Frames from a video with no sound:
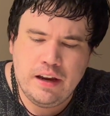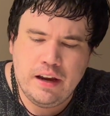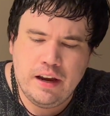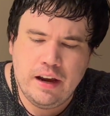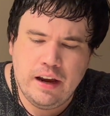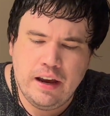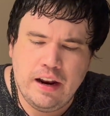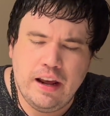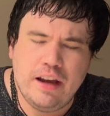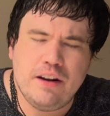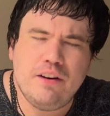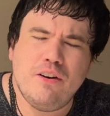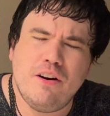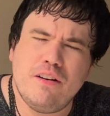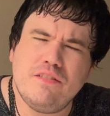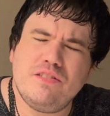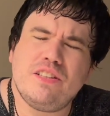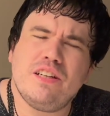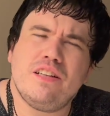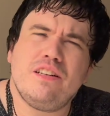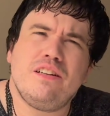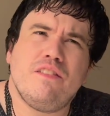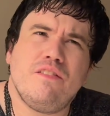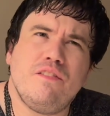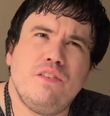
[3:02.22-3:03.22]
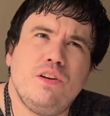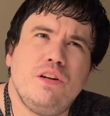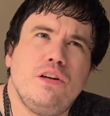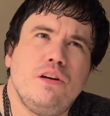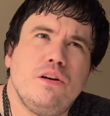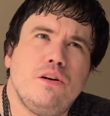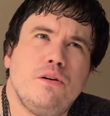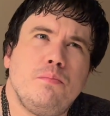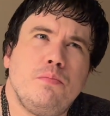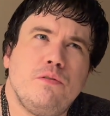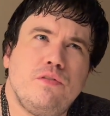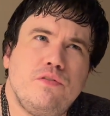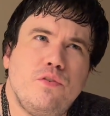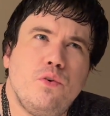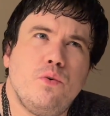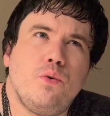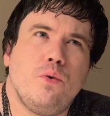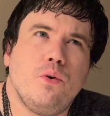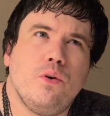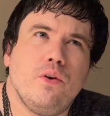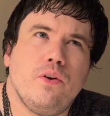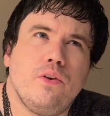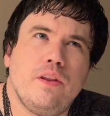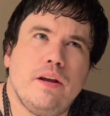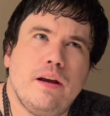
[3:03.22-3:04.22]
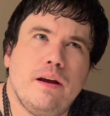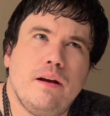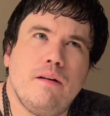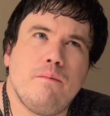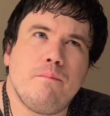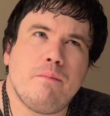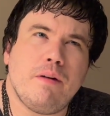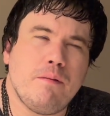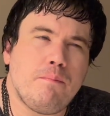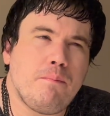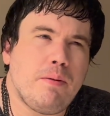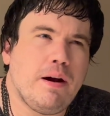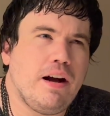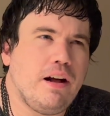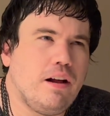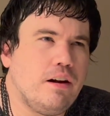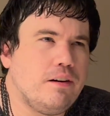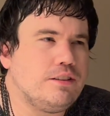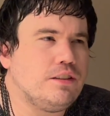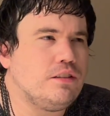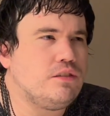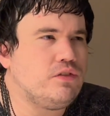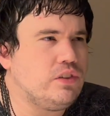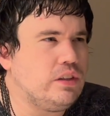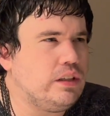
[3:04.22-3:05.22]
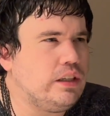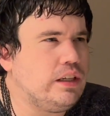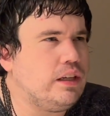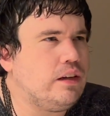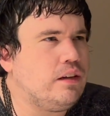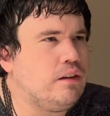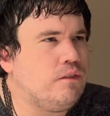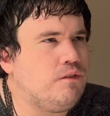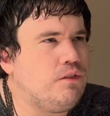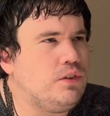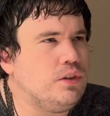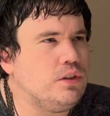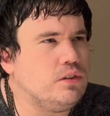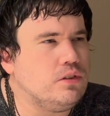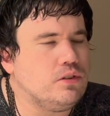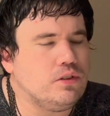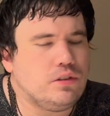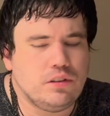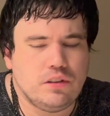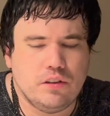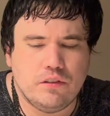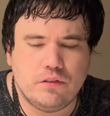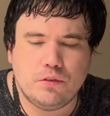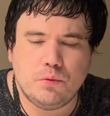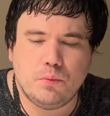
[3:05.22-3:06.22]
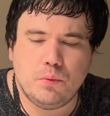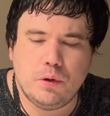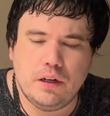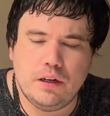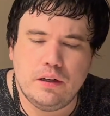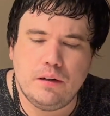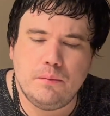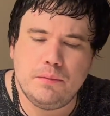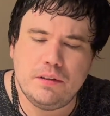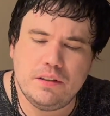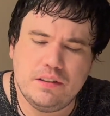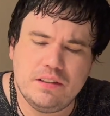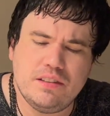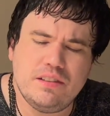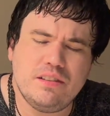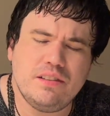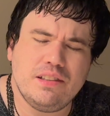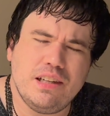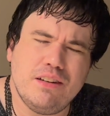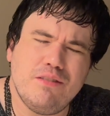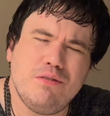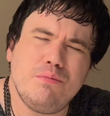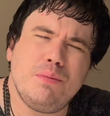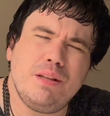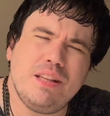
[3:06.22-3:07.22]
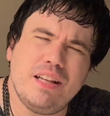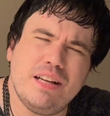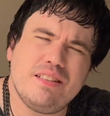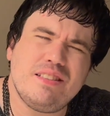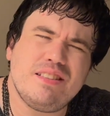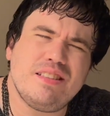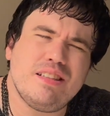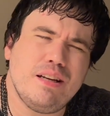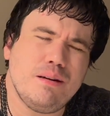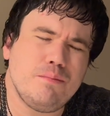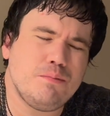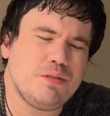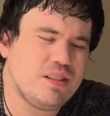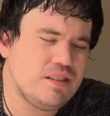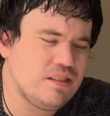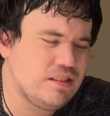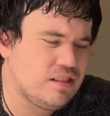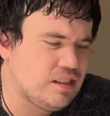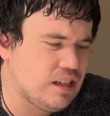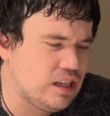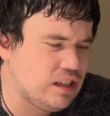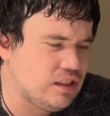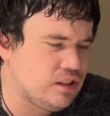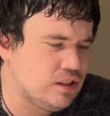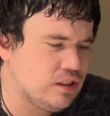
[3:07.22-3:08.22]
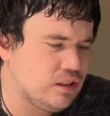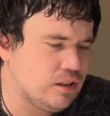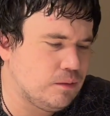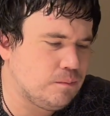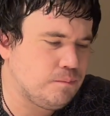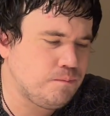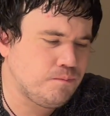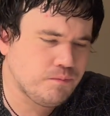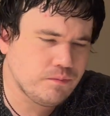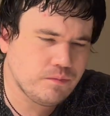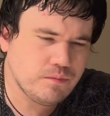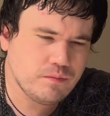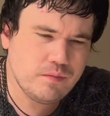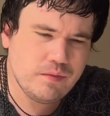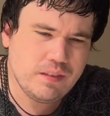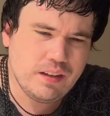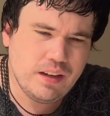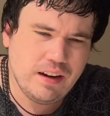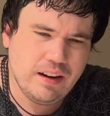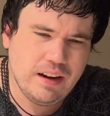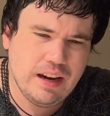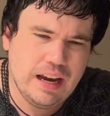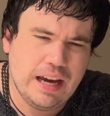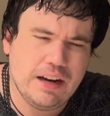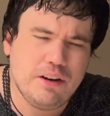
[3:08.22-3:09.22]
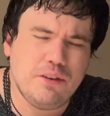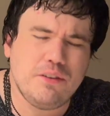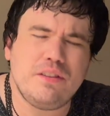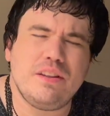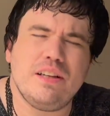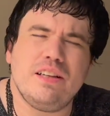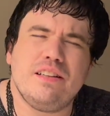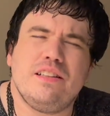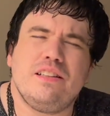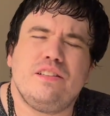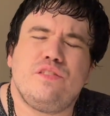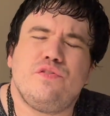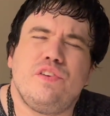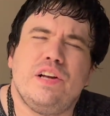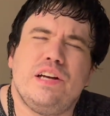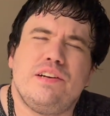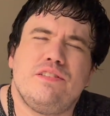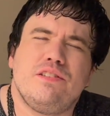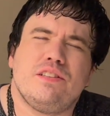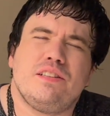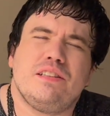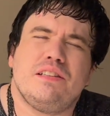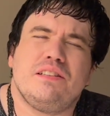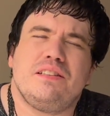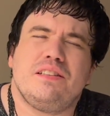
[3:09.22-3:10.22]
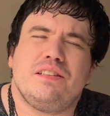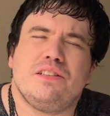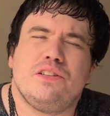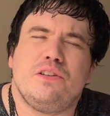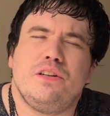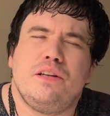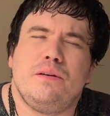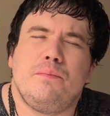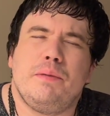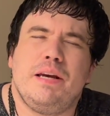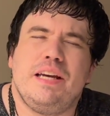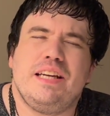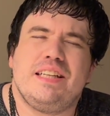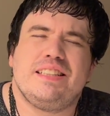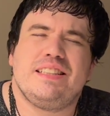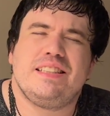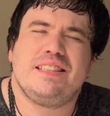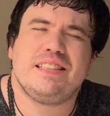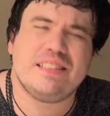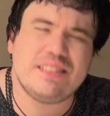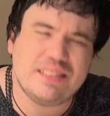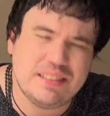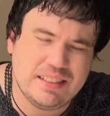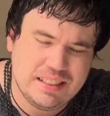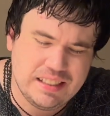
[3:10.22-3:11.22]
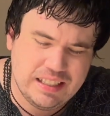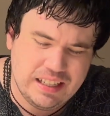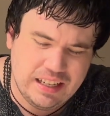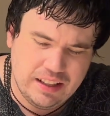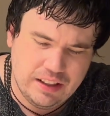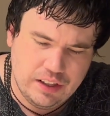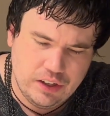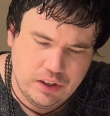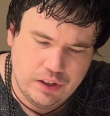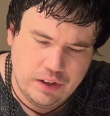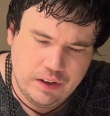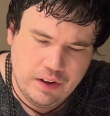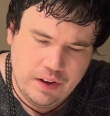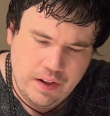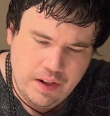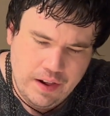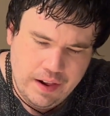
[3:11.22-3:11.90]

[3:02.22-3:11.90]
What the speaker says: And I know I've said in a video before that my palate was feeling confused and overwhelmed. And this is giving me that same sensation. I don't think these flavors necessarily make sense together.